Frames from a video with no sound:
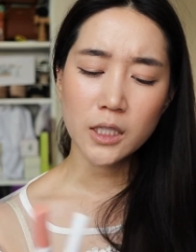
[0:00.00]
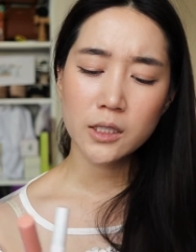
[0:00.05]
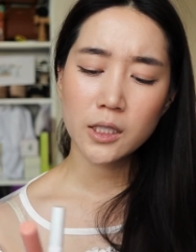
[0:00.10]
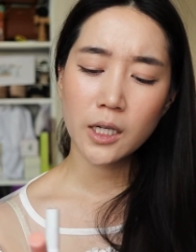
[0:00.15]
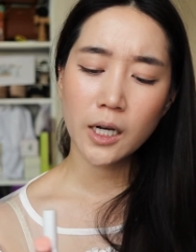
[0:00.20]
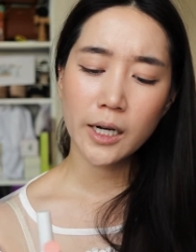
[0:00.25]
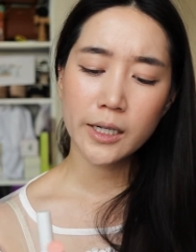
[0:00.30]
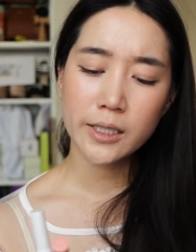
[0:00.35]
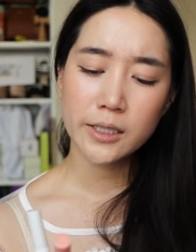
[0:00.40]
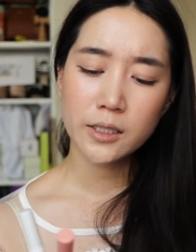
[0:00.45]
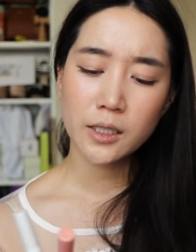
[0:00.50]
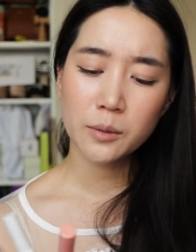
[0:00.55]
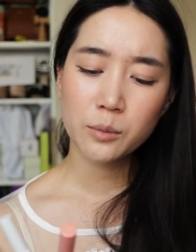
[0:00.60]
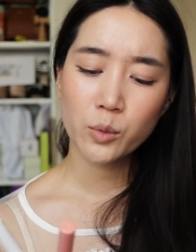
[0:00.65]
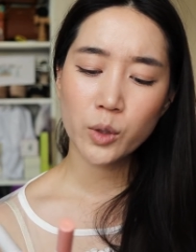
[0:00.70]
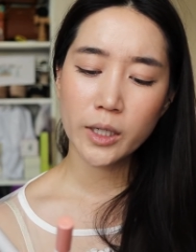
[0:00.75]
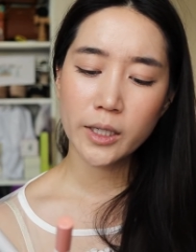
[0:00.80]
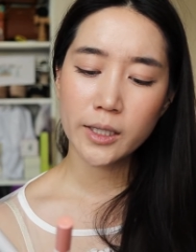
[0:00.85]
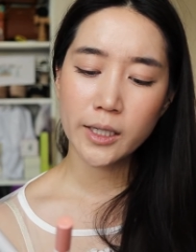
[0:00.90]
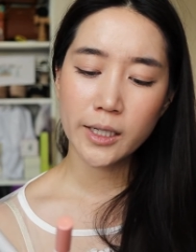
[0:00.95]
the Aritaum
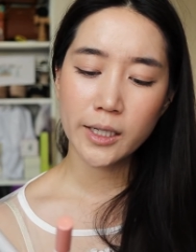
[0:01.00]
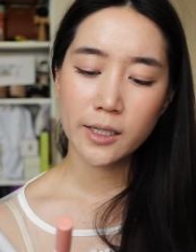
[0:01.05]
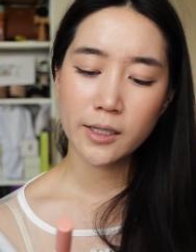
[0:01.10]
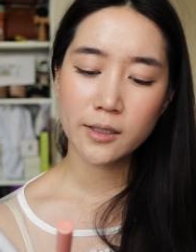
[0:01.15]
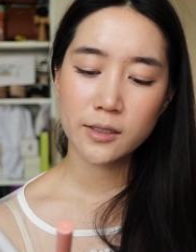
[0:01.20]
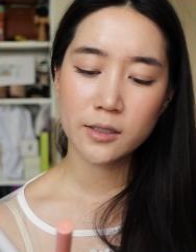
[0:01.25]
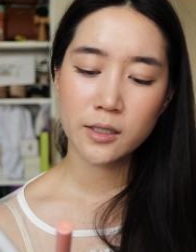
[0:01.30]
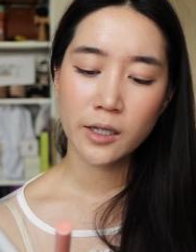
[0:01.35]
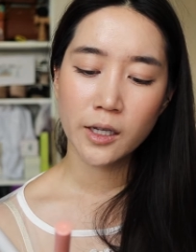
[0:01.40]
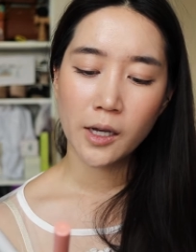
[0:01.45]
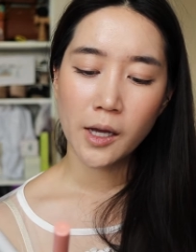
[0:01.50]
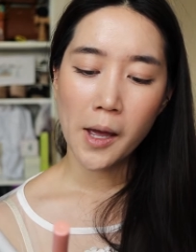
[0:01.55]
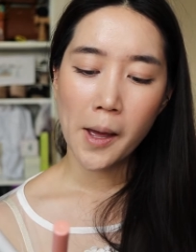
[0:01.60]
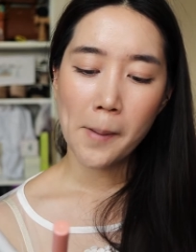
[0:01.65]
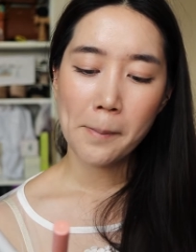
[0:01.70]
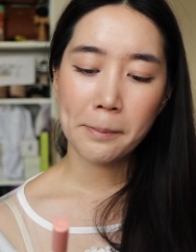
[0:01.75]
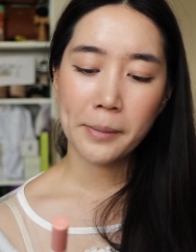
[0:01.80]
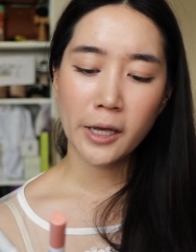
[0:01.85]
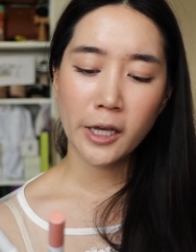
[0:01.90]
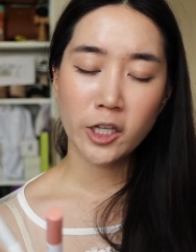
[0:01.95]
one is
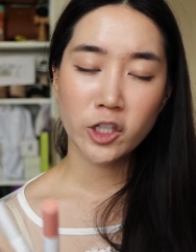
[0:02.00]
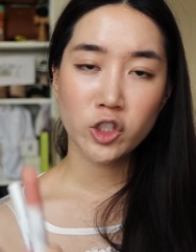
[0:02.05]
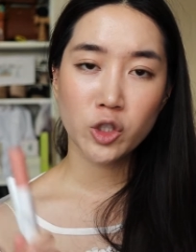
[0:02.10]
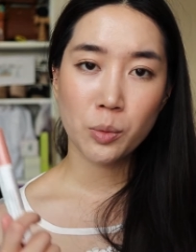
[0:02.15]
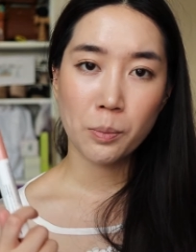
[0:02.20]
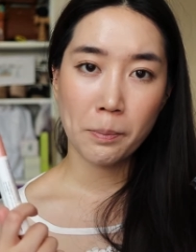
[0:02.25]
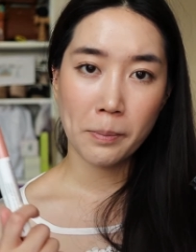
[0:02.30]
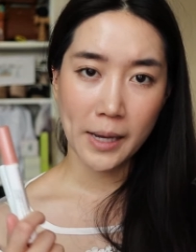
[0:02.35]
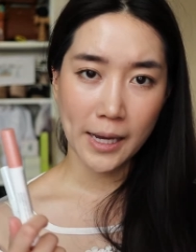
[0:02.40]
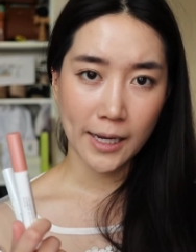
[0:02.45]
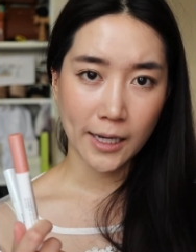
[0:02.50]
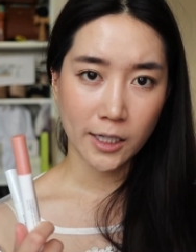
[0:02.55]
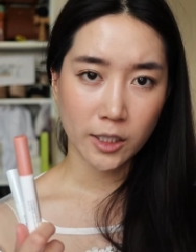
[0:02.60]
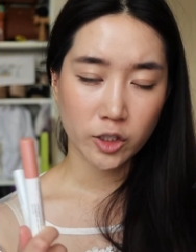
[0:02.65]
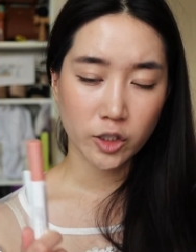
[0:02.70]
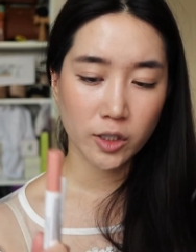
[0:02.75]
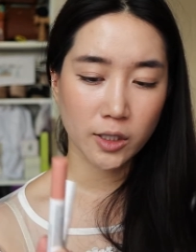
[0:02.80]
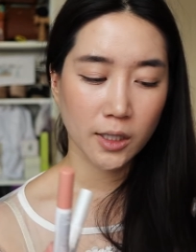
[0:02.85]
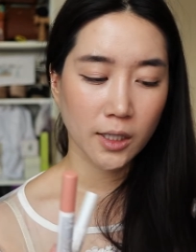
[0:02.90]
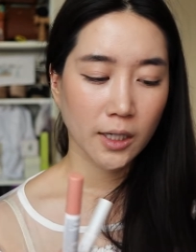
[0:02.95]
peach
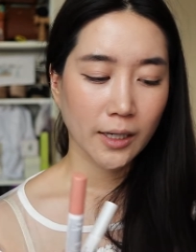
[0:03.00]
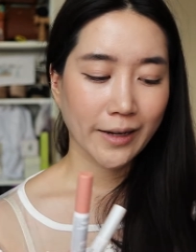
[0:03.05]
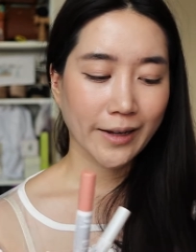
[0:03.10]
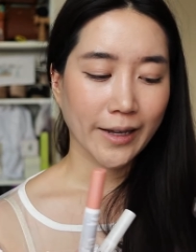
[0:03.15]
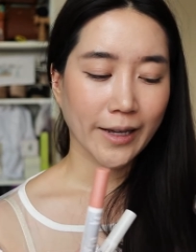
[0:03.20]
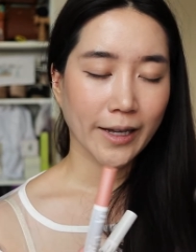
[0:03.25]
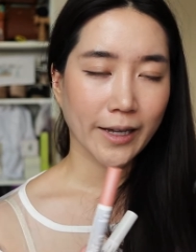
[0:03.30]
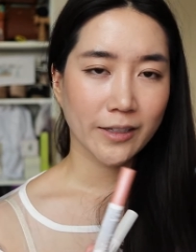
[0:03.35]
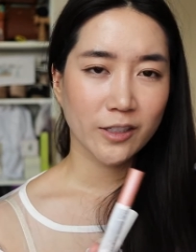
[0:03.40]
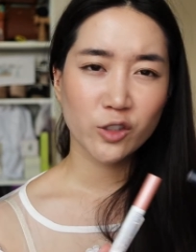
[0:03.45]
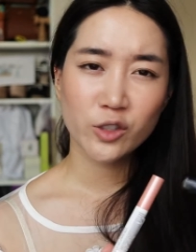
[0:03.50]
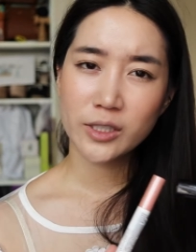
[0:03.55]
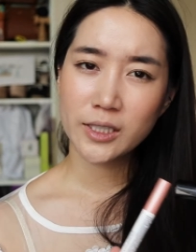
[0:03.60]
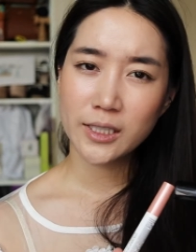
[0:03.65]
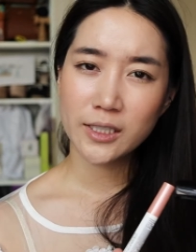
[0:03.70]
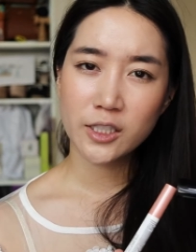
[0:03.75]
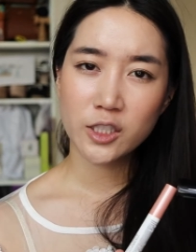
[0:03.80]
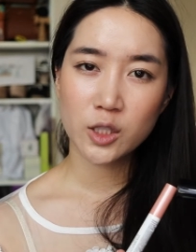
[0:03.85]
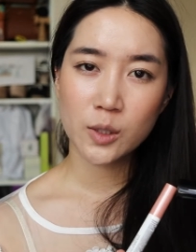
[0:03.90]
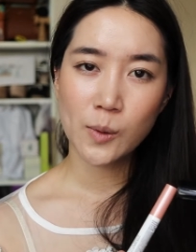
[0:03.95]
beige and you'll
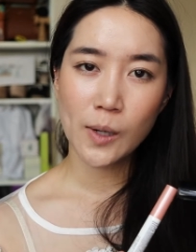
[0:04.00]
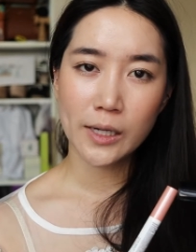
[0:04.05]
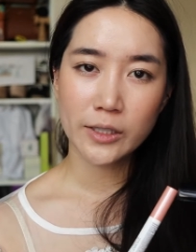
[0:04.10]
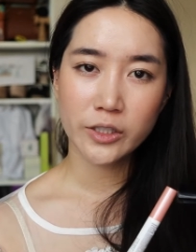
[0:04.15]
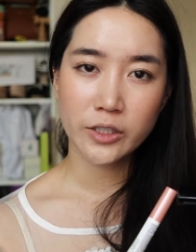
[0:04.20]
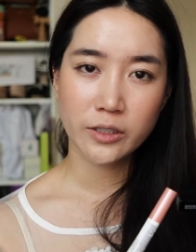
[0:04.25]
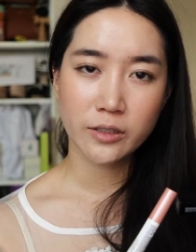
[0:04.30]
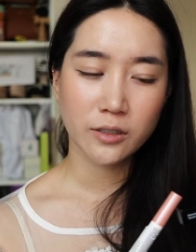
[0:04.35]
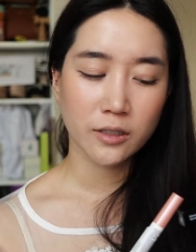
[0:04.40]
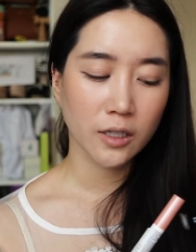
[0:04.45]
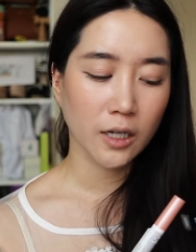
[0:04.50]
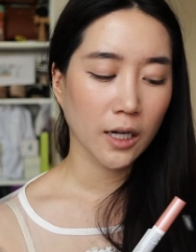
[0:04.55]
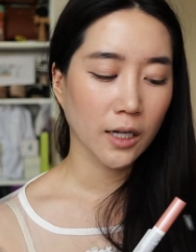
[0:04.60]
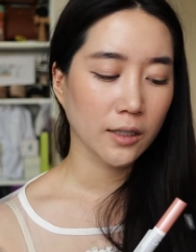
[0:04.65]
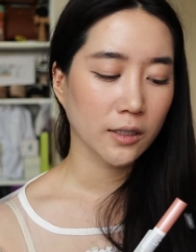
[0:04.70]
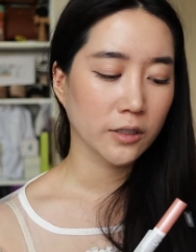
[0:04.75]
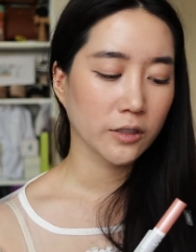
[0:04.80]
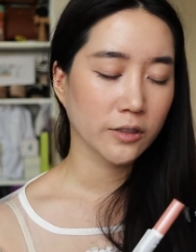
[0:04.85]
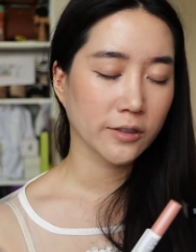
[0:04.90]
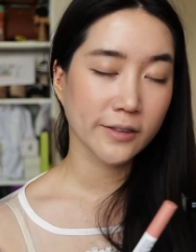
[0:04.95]
see in the swatches the
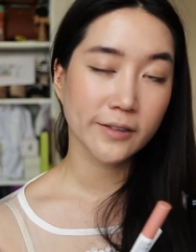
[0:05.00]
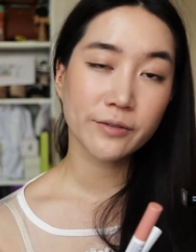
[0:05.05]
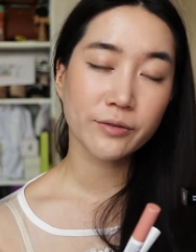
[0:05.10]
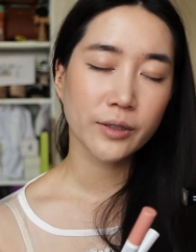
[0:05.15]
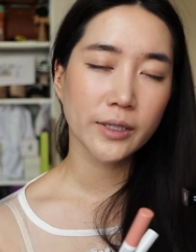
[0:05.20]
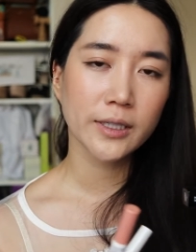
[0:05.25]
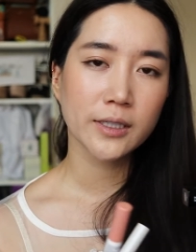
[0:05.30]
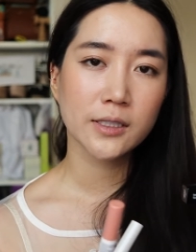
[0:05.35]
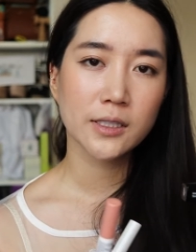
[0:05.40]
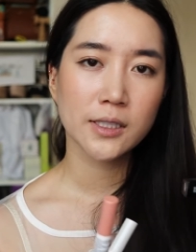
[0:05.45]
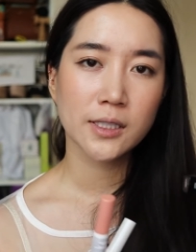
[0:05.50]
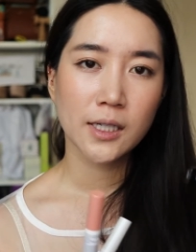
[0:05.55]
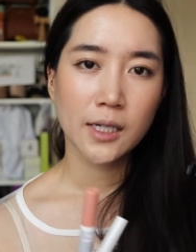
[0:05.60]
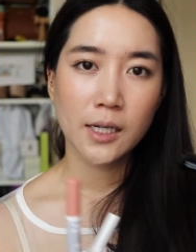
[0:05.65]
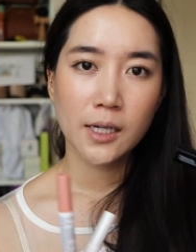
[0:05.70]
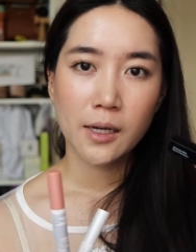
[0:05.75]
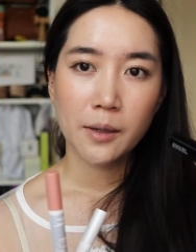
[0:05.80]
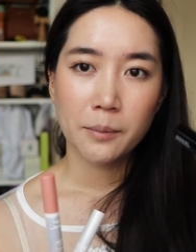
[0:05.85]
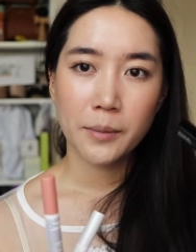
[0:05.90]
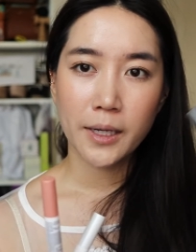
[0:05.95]
color difference
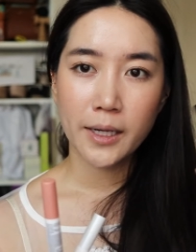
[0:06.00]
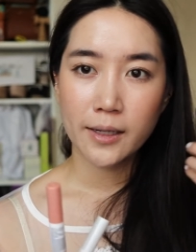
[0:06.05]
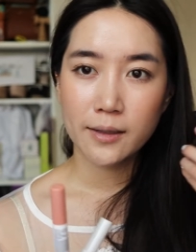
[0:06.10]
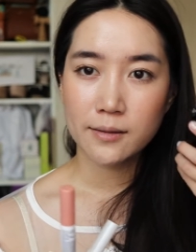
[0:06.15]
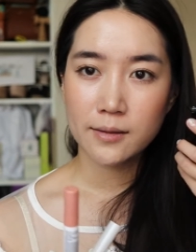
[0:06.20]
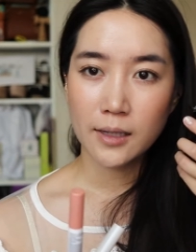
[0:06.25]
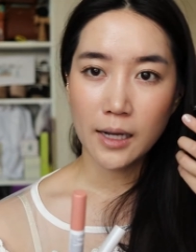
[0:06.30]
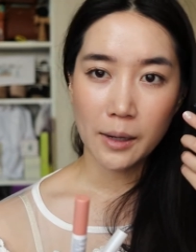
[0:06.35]
but